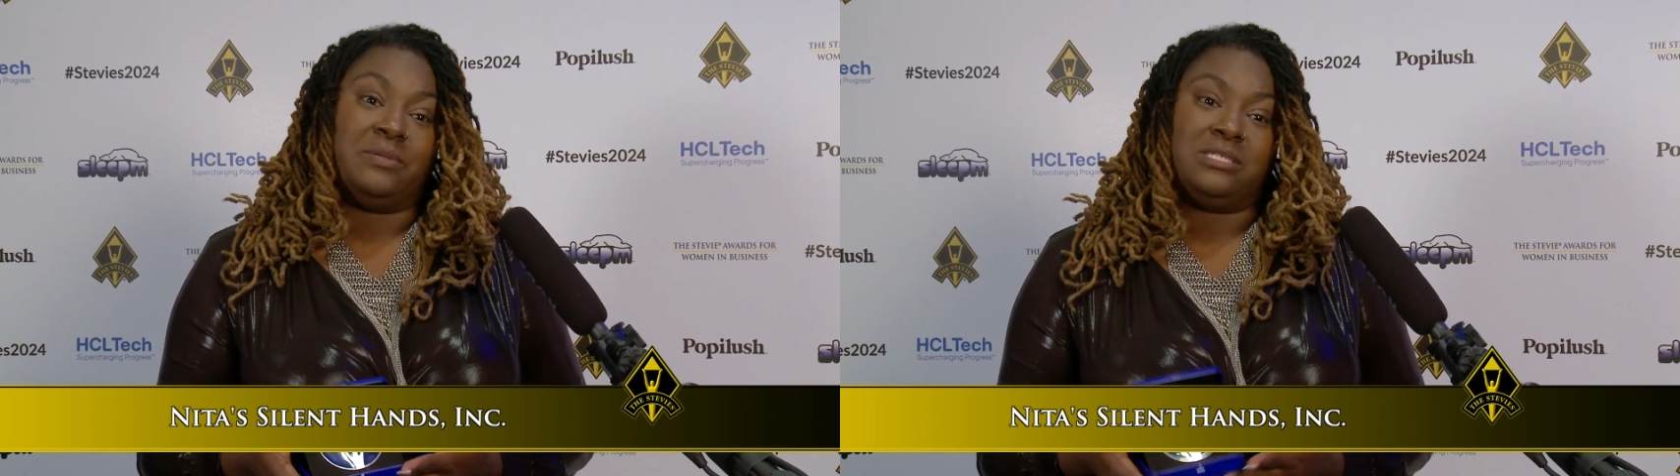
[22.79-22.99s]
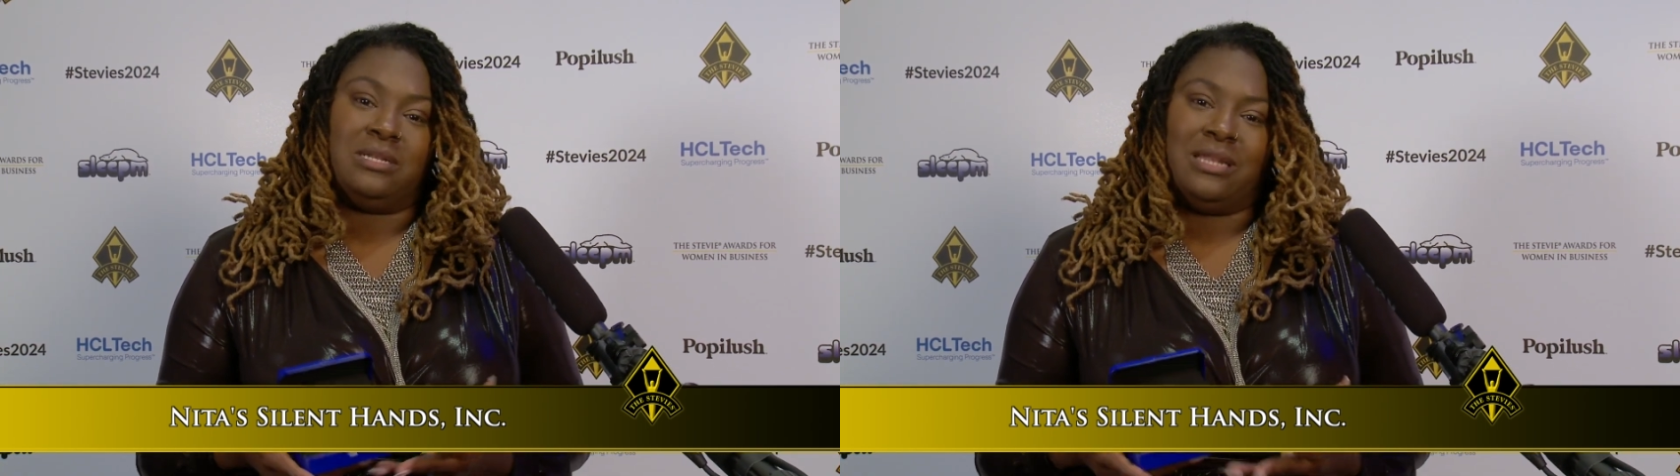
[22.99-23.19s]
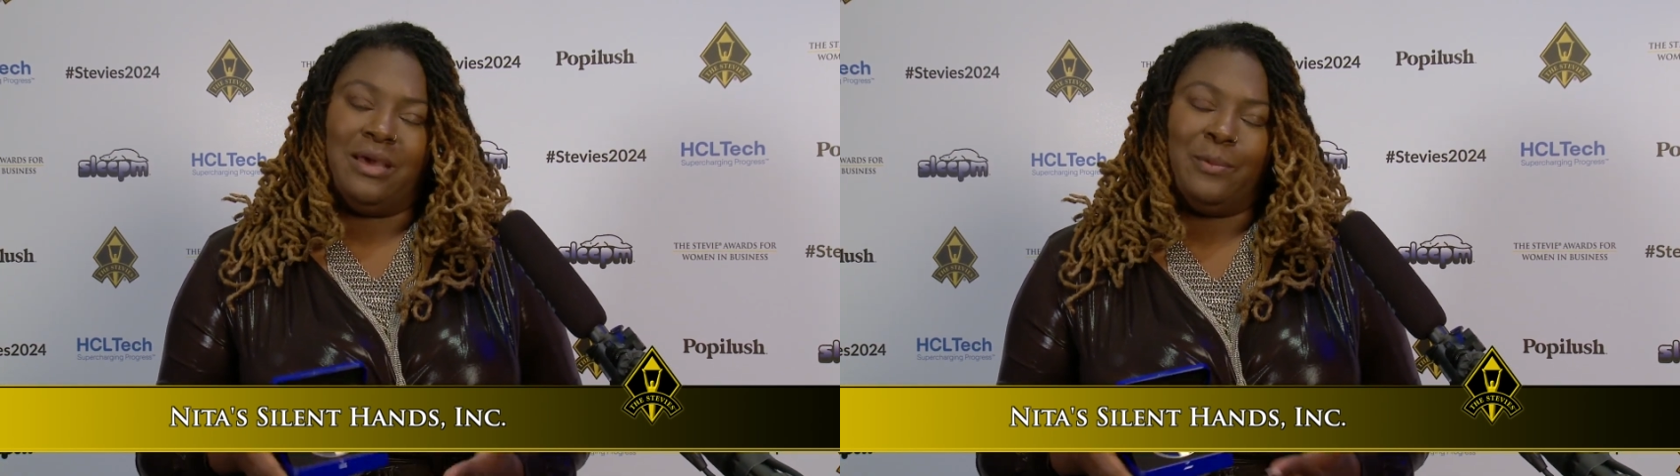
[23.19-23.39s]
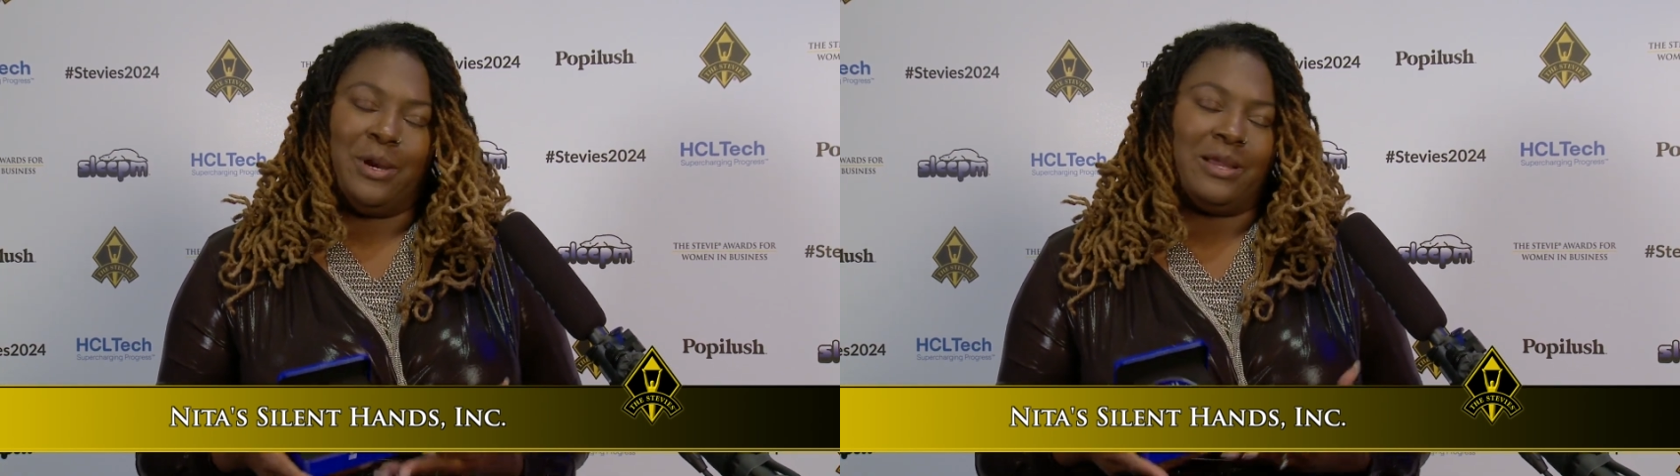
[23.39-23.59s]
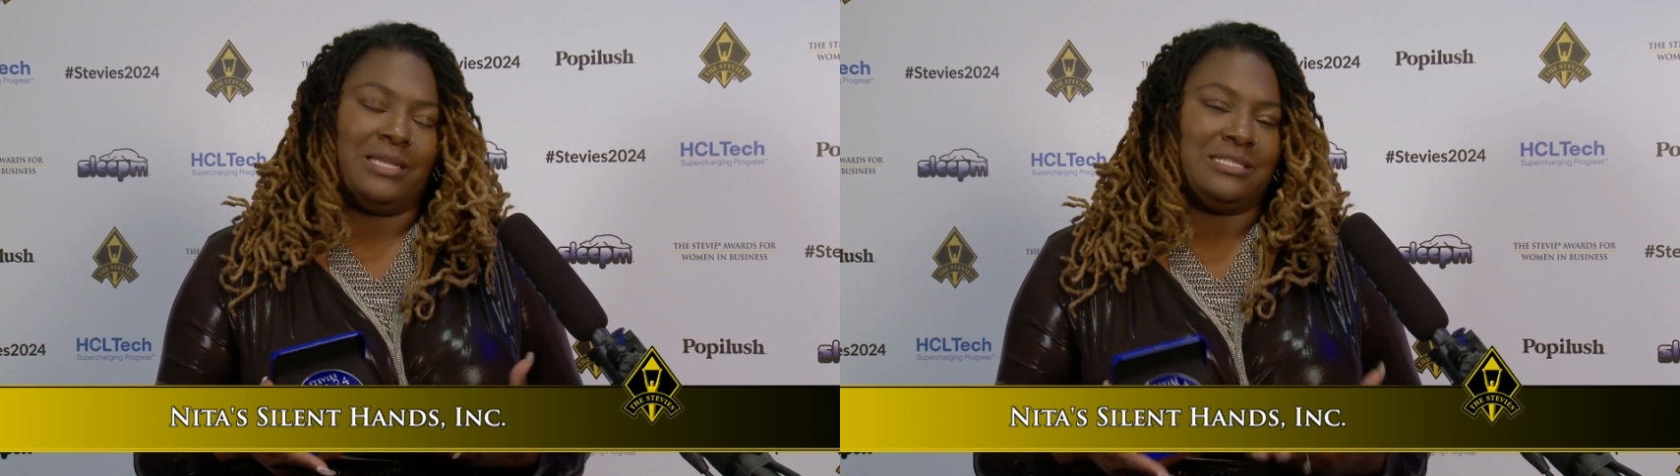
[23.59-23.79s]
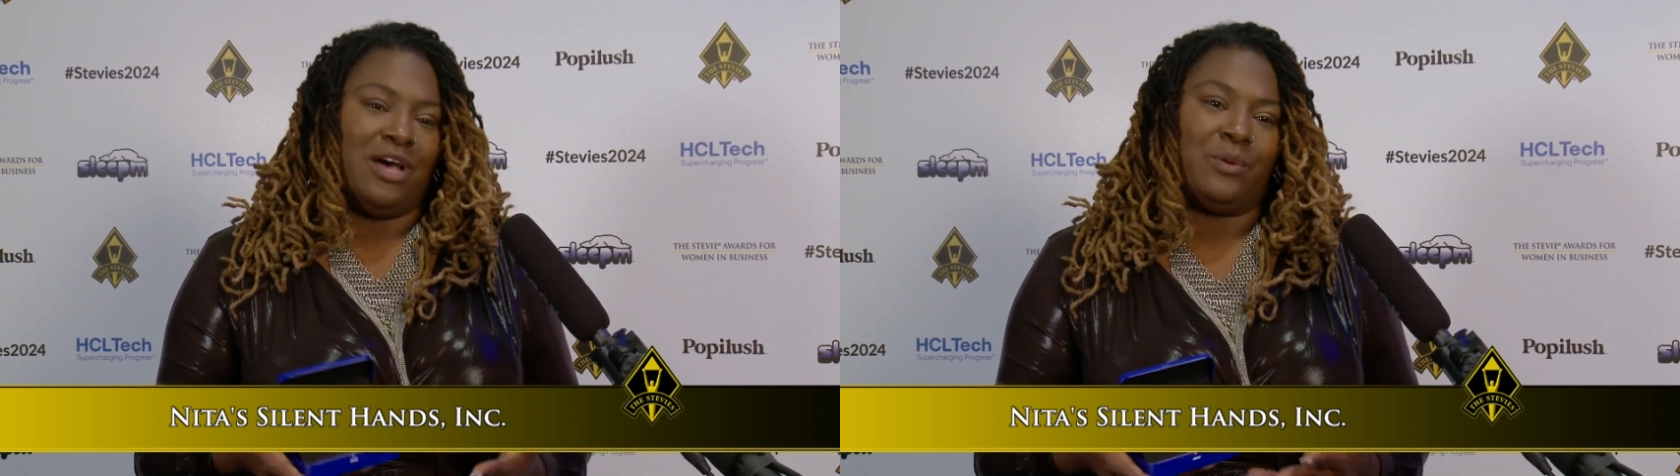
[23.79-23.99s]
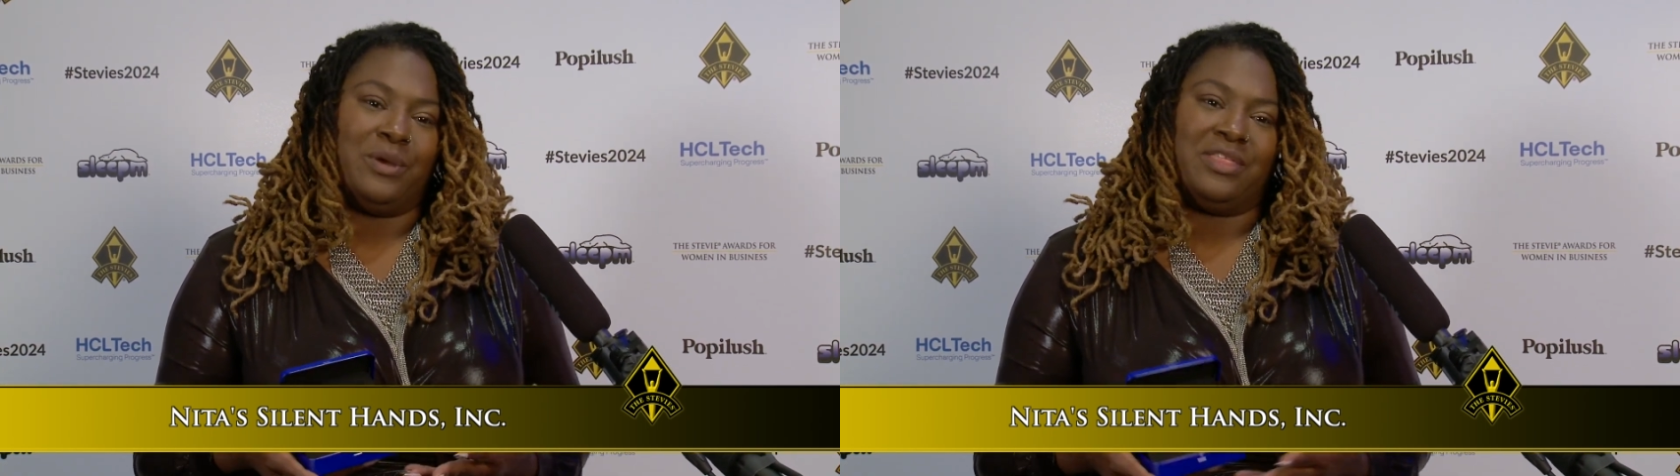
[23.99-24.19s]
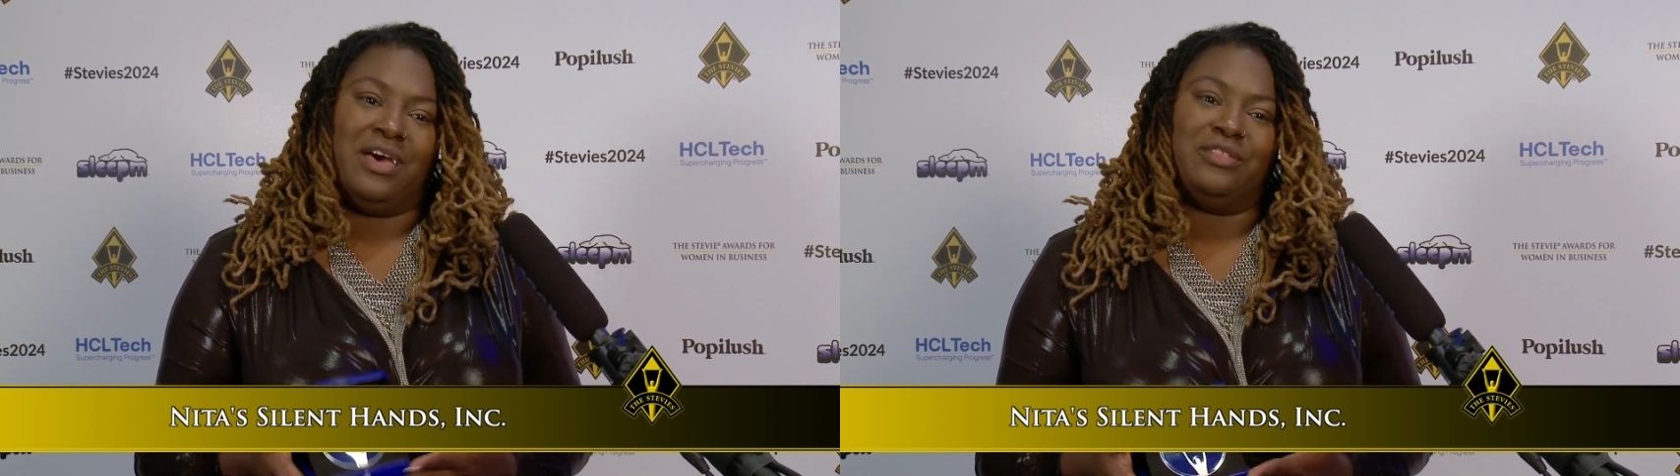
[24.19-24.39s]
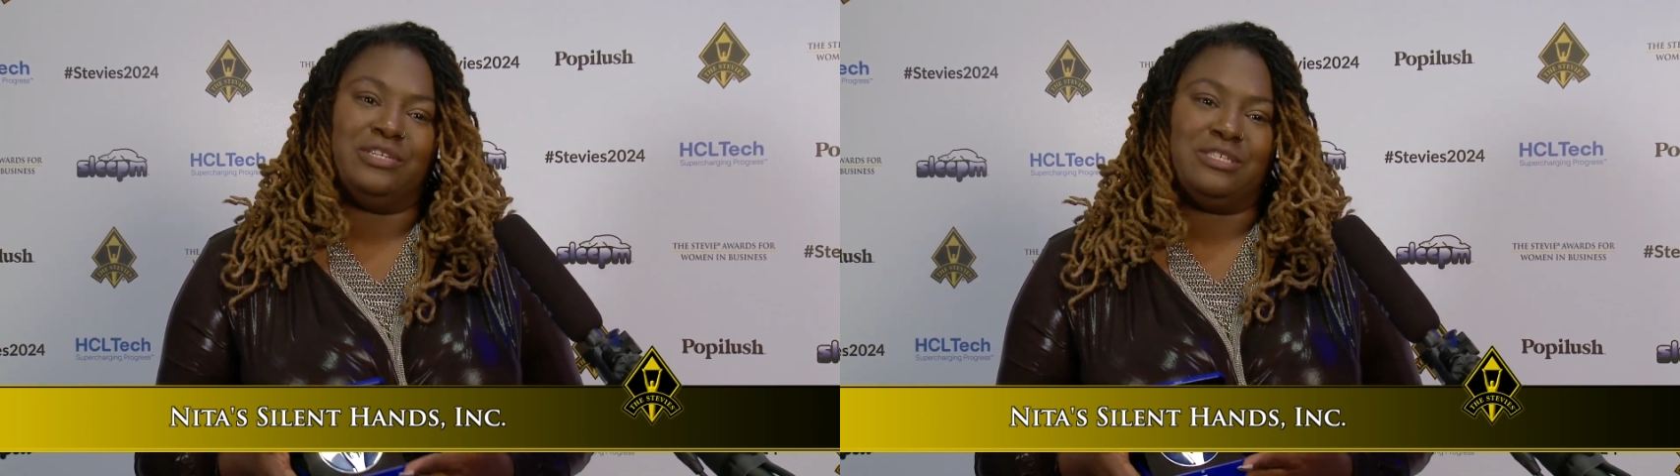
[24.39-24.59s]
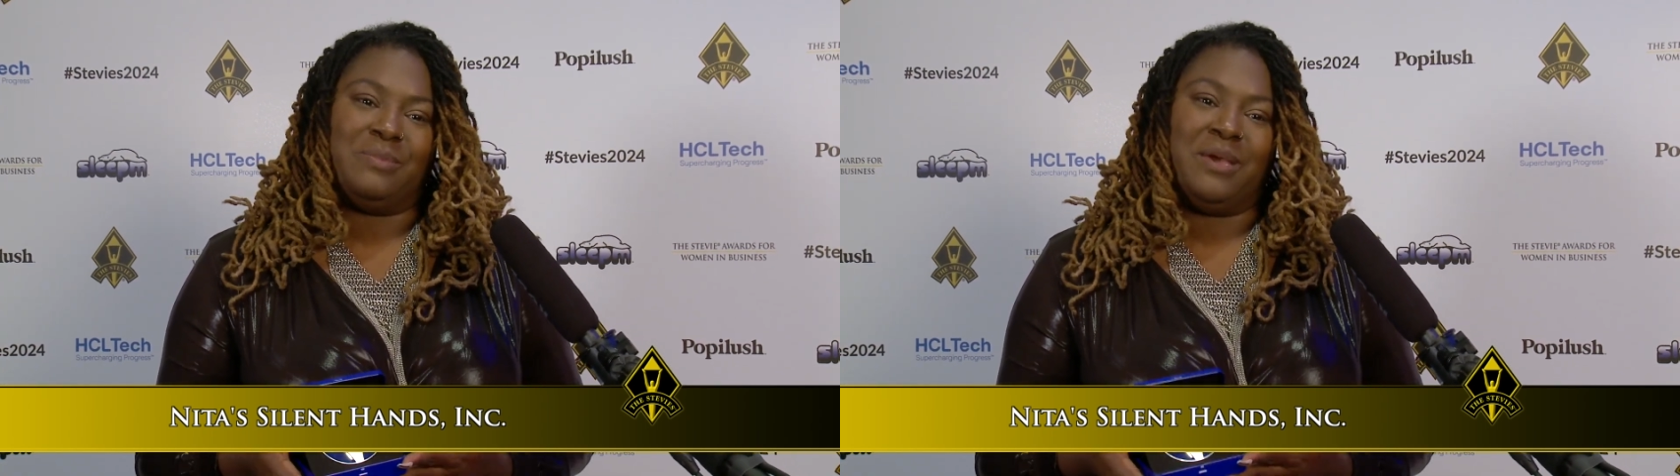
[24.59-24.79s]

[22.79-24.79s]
able to network and talk with others,